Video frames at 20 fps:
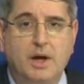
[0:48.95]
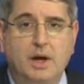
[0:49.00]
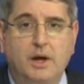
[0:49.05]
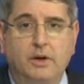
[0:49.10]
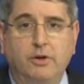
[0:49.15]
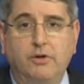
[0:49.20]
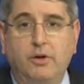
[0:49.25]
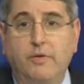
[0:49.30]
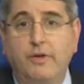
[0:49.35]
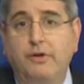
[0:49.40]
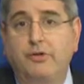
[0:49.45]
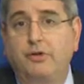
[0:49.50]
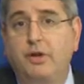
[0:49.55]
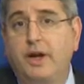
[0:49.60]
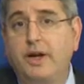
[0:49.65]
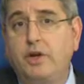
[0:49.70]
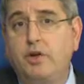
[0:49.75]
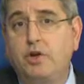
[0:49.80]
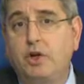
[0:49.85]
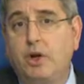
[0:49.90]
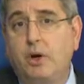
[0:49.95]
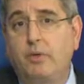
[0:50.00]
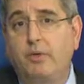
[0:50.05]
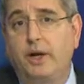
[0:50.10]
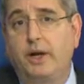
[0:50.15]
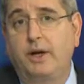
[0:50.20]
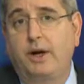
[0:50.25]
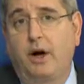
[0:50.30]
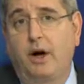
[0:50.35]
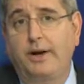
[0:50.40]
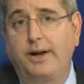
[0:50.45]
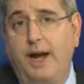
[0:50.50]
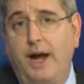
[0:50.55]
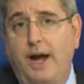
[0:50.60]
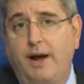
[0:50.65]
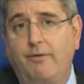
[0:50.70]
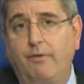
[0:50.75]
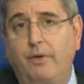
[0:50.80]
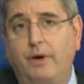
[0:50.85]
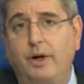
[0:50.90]
So the study showed that on
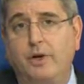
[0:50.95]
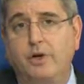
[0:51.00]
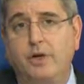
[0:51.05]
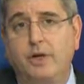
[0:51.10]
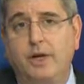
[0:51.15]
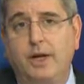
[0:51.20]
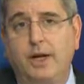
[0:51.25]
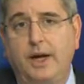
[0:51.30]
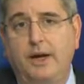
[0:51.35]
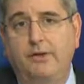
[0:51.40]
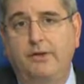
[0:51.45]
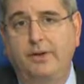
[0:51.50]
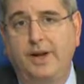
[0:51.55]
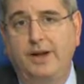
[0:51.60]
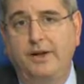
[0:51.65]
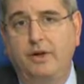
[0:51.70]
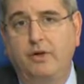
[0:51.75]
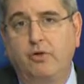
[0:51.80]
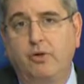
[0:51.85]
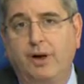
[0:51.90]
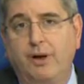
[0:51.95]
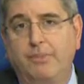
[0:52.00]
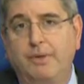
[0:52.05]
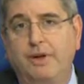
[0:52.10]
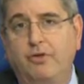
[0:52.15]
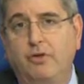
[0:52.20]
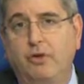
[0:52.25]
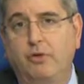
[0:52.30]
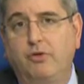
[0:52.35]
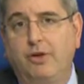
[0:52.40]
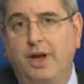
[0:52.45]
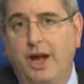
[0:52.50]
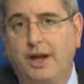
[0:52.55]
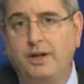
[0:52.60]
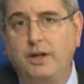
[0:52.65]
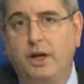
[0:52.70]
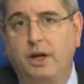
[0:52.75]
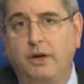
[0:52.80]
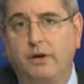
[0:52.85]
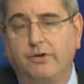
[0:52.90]
average, the extended treatment to
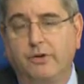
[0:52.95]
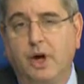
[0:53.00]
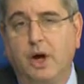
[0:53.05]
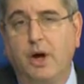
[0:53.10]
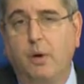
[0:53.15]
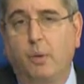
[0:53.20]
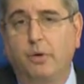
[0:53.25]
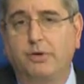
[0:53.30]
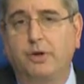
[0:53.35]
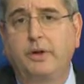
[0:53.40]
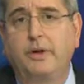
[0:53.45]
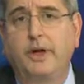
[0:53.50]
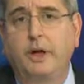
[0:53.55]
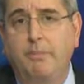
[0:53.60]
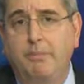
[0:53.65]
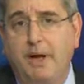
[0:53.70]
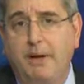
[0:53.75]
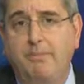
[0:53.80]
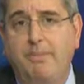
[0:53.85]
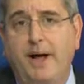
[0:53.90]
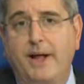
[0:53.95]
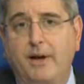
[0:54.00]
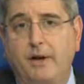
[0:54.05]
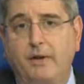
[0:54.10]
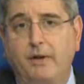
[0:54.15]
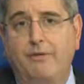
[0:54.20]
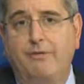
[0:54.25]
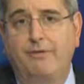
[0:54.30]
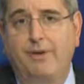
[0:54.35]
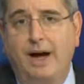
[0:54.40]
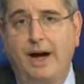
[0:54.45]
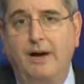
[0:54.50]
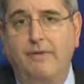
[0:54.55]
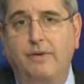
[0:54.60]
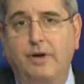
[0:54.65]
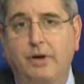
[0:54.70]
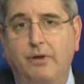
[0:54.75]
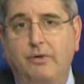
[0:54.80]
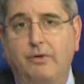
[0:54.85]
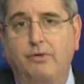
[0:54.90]
10 years was a little bit better than 5
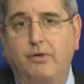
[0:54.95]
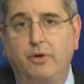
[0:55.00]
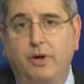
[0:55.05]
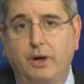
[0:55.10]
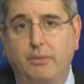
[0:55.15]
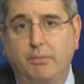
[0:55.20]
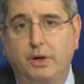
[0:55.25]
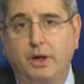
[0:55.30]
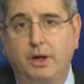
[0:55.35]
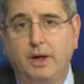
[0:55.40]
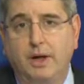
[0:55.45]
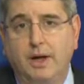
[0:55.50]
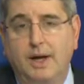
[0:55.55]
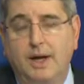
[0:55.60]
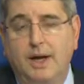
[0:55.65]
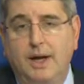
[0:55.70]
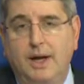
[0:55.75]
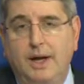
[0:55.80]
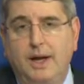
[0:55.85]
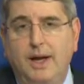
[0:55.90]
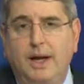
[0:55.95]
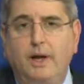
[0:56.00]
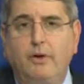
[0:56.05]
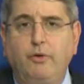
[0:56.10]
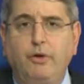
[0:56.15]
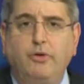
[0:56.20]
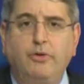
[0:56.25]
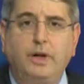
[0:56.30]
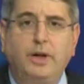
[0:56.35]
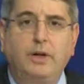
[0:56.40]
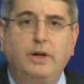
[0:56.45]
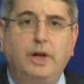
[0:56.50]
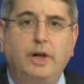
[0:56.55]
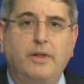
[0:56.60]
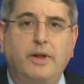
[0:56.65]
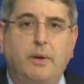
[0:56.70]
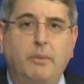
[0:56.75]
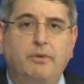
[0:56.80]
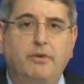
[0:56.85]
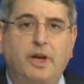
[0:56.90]
years of treatment. Interestingly,
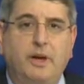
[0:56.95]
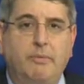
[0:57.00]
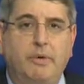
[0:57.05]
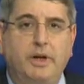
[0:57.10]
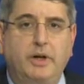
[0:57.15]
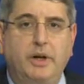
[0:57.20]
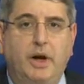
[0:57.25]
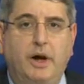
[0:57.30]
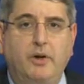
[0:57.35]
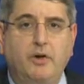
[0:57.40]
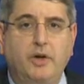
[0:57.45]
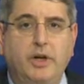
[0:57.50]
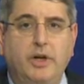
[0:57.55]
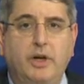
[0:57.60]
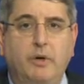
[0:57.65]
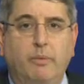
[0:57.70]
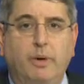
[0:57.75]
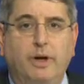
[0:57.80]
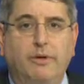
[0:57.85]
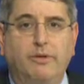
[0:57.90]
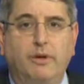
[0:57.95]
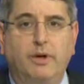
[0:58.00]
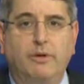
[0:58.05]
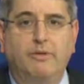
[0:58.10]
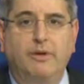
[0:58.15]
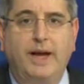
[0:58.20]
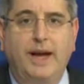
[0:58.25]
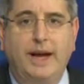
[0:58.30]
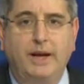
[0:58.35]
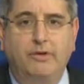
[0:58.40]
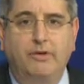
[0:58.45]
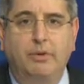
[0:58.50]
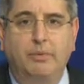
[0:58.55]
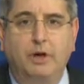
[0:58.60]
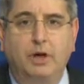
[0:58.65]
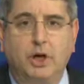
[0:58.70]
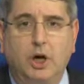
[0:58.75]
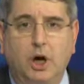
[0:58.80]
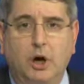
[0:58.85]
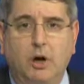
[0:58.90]
there was a reduction in the risk of cancer
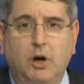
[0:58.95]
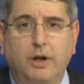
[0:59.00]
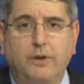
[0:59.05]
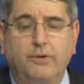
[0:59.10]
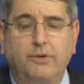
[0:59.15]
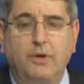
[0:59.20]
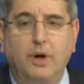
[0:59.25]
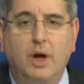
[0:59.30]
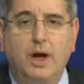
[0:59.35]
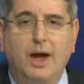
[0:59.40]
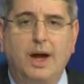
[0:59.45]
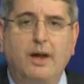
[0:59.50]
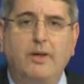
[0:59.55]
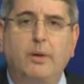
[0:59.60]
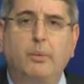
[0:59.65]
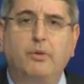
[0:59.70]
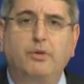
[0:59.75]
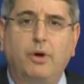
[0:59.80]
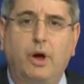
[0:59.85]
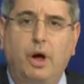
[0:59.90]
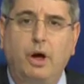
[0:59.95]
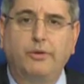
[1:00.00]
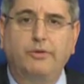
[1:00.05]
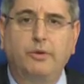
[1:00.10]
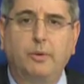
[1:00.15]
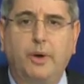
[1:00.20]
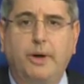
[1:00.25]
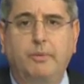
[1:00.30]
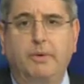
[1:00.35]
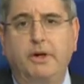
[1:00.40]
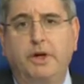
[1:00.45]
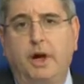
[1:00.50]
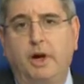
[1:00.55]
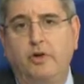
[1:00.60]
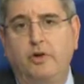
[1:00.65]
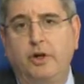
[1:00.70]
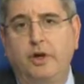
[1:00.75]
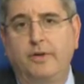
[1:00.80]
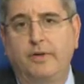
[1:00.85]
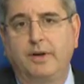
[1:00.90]
recurrence, and there was also a
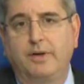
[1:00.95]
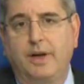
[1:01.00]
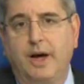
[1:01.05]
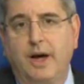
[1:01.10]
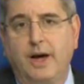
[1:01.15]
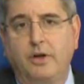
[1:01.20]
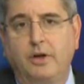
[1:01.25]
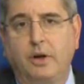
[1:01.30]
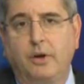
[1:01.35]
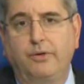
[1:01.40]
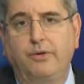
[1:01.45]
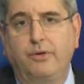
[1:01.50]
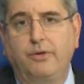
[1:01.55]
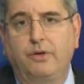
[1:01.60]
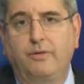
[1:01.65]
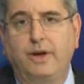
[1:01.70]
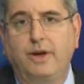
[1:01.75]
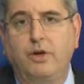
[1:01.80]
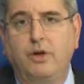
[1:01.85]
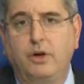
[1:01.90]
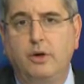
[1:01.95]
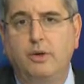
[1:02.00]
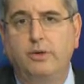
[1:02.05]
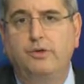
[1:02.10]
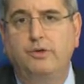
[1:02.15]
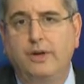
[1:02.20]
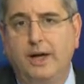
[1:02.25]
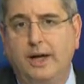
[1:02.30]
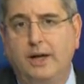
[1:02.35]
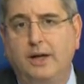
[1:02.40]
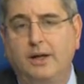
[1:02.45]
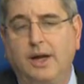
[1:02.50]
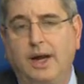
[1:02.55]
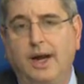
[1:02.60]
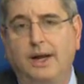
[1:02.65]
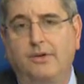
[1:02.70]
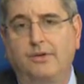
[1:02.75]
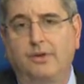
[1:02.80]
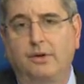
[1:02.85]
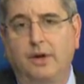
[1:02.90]
reduction in the diagnosis of a new second
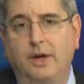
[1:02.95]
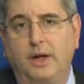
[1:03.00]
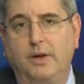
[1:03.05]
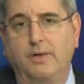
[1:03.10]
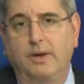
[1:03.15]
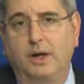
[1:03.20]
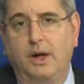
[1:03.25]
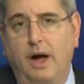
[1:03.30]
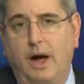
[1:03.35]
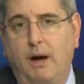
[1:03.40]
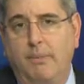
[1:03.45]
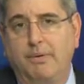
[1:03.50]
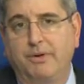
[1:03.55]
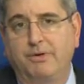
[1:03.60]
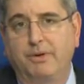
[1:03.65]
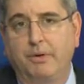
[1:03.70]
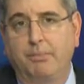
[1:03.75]
cancer in the opposite